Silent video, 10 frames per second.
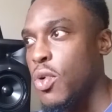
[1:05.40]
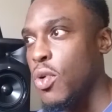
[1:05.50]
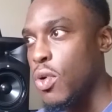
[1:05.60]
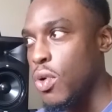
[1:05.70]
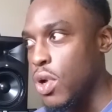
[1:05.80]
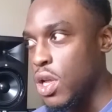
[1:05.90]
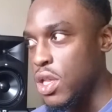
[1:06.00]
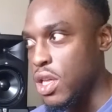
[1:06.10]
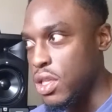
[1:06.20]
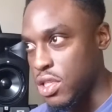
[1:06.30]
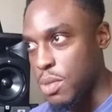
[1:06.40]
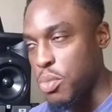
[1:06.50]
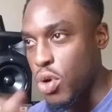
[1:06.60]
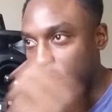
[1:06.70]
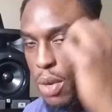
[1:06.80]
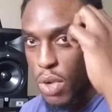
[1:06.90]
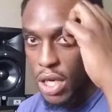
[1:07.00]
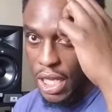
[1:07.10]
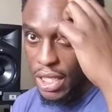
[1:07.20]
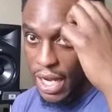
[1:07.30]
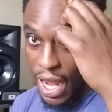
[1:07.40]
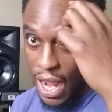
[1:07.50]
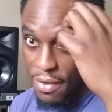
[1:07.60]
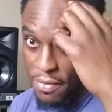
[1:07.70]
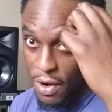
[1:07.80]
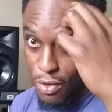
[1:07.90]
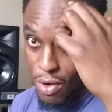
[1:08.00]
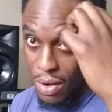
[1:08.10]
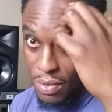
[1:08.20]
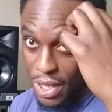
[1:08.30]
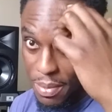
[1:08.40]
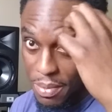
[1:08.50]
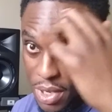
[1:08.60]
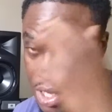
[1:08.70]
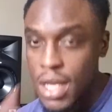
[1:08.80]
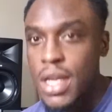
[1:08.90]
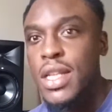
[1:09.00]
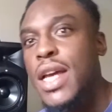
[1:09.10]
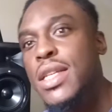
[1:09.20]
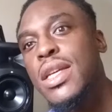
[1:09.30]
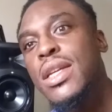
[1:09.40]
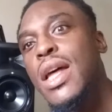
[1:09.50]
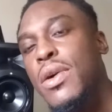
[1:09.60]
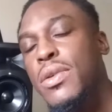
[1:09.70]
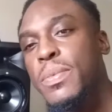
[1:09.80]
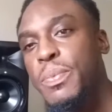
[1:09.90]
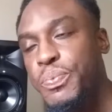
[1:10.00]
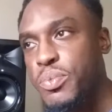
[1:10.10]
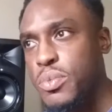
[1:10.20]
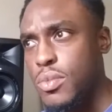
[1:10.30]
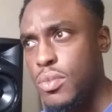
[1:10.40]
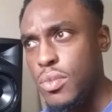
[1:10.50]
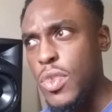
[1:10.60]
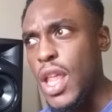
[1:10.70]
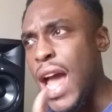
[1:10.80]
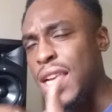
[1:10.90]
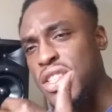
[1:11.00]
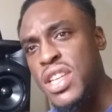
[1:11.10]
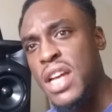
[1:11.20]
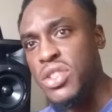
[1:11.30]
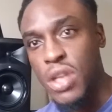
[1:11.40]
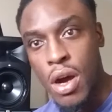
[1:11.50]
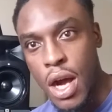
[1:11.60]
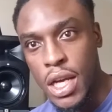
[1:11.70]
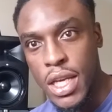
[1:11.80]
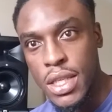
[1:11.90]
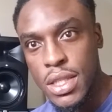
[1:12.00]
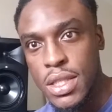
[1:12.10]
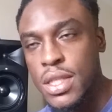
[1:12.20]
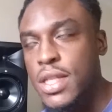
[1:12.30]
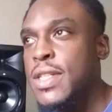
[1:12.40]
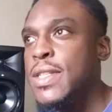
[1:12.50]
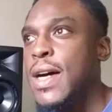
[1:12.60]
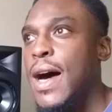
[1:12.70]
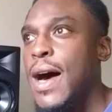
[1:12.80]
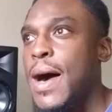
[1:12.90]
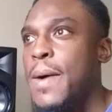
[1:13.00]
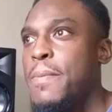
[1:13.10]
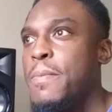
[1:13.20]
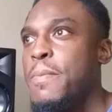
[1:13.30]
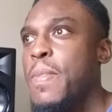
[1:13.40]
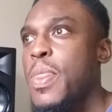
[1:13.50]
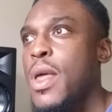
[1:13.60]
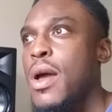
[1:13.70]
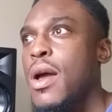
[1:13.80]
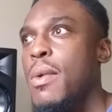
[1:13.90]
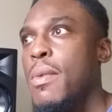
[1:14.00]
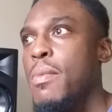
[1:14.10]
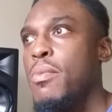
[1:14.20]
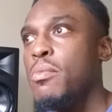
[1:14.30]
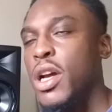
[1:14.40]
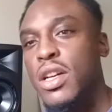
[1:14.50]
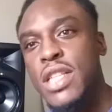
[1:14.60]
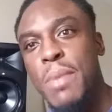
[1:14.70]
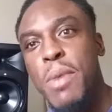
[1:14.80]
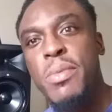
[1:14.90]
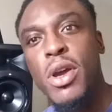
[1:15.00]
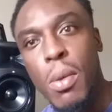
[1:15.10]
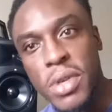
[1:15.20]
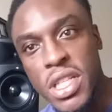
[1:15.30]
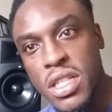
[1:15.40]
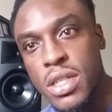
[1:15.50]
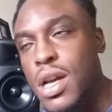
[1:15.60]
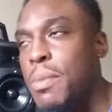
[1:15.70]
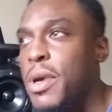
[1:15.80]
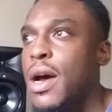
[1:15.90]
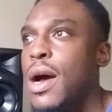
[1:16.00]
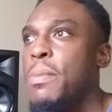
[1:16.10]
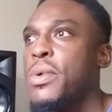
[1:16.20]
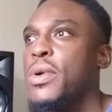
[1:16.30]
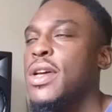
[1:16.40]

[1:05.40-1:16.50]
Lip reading: or the support network that they have around them, they sit down and set targets because there may be competitions coming up,